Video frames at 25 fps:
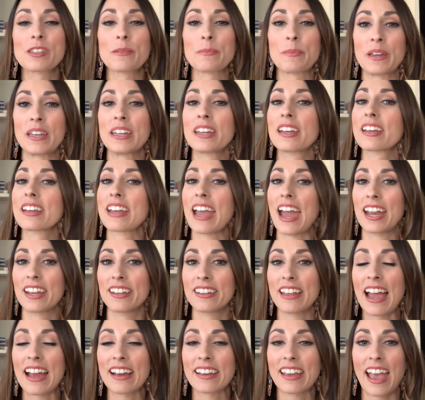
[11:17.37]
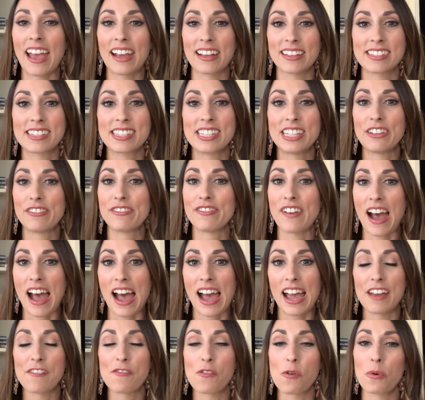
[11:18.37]
the pink Cadillac
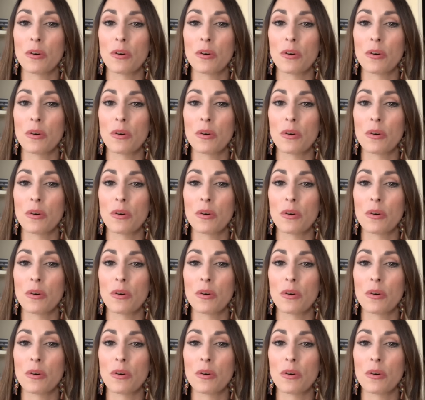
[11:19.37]
XT5,